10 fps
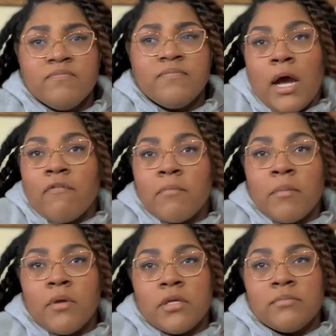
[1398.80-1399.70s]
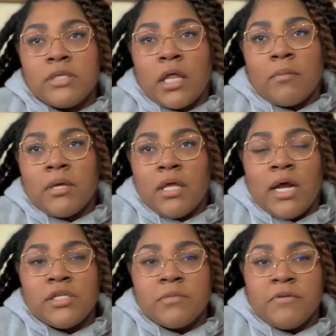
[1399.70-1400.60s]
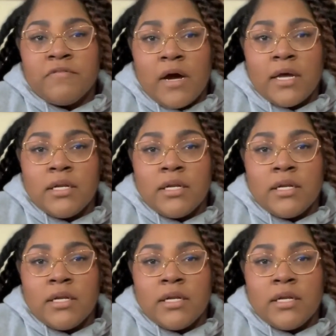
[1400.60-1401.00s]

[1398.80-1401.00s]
I remember them telling me that I should be fine.